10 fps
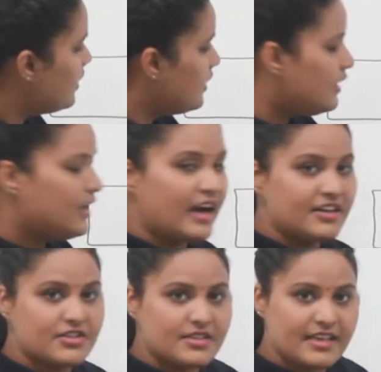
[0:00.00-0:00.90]

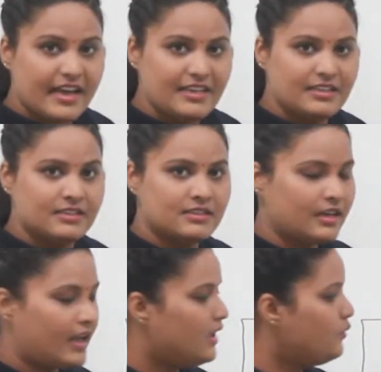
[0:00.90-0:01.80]
larger side,
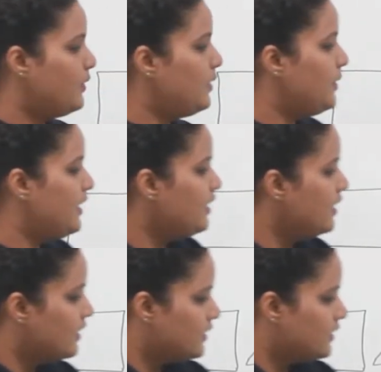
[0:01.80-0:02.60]
it will be